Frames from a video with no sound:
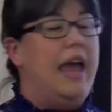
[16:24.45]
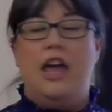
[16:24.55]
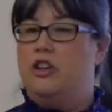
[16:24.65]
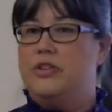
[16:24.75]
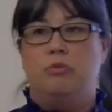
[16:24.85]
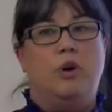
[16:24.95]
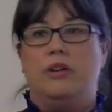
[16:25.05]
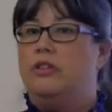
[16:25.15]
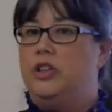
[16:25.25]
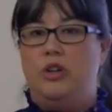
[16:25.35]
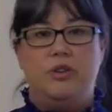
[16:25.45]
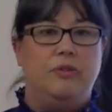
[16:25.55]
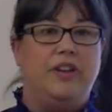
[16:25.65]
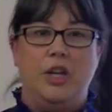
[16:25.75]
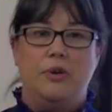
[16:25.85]
and there's wonderful YouTube
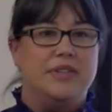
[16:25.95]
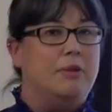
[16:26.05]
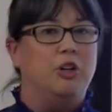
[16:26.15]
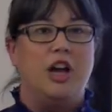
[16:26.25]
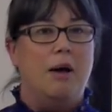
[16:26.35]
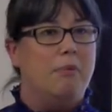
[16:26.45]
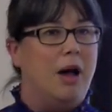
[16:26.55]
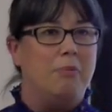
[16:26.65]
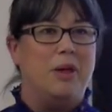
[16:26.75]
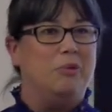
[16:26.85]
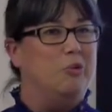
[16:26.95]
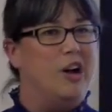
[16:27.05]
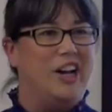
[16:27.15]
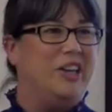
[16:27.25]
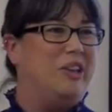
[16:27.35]
videos that will come up that will
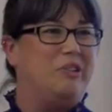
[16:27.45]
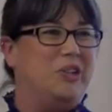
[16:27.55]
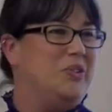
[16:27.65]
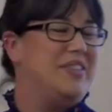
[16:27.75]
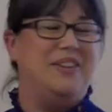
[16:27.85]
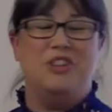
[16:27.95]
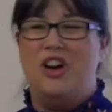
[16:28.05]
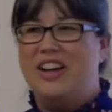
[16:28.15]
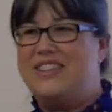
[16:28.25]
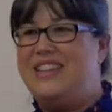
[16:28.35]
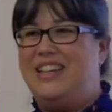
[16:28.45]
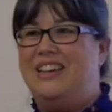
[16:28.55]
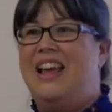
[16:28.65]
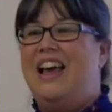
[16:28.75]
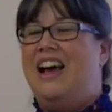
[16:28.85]
walk you through. Stephen Augustine
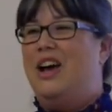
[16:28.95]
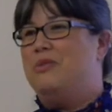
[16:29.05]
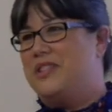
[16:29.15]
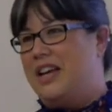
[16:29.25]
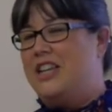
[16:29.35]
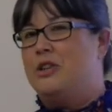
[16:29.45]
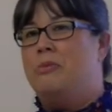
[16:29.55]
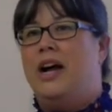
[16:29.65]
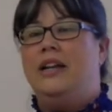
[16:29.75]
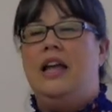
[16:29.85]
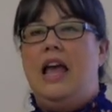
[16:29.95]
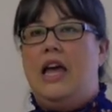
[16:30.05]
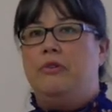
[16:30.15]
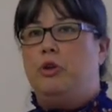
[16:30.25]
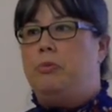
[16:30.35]
um, is a cousin of mine,
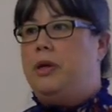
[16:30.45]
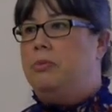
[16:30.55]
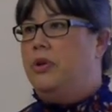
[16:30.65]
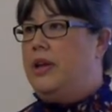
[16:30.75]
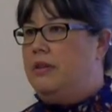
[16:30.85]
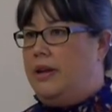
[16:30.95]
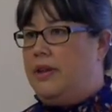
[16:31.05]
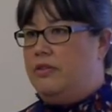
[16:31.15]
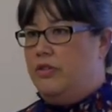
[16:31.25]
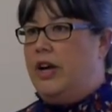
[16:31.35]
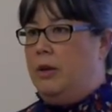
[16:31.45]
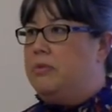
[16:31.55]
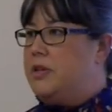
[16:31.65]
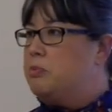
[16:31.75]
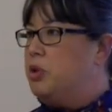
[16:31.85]
and a few people, they, like, they've
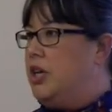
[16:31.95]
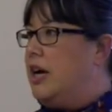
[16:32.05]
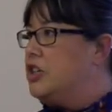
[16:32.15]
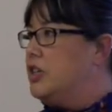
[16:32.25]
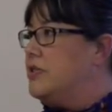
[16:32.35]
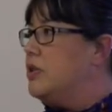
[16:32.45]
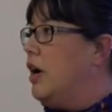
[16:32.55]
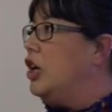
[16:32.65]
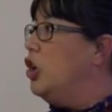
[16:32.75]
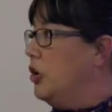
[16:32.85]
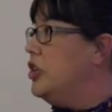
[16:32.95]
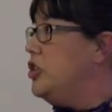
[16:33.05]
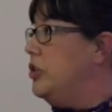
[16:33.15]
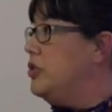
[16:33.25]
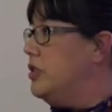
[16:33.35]
developed these productions. So I encourage
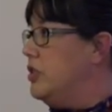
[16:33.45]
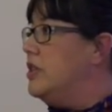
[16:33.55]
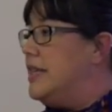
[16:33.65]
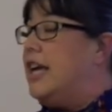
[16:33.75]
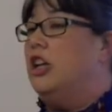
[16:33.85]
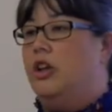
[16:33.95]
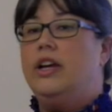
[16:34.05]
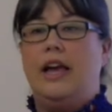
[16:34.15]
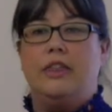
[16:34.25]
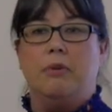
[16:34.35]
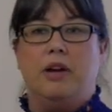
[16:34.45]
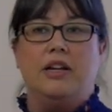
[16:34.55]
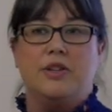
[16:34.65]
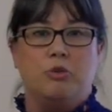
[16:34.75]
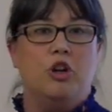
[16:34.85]
you to, to take a look at them, right,
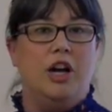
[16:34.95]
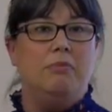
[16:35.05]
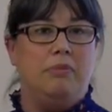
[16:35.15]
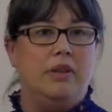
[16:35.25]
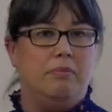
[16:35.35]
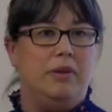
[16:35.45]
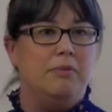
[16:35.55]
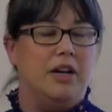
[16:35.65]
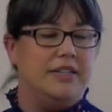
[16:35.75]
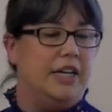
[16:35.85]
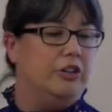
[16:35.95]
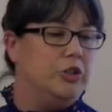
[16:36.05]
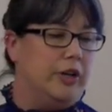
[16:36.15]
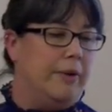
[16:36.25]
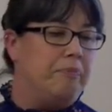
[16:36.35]
because we're on Mi'kmaq
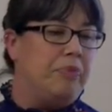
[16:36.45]
territory.